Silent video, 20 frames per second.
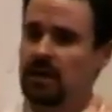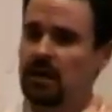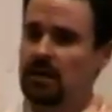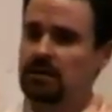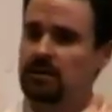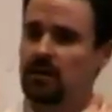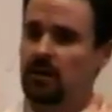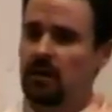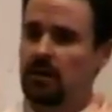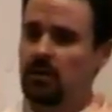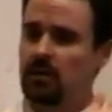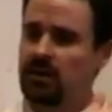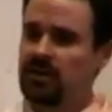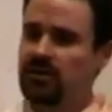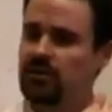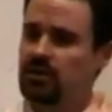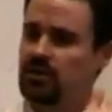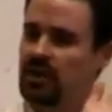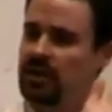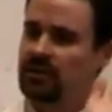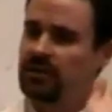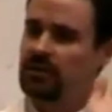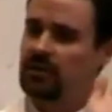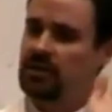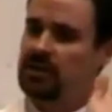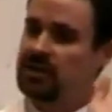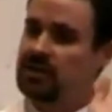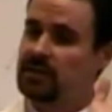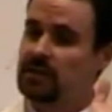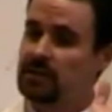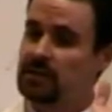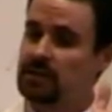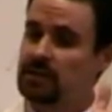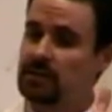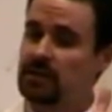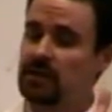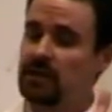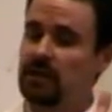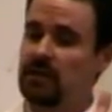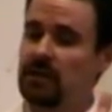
as always, just Jesus.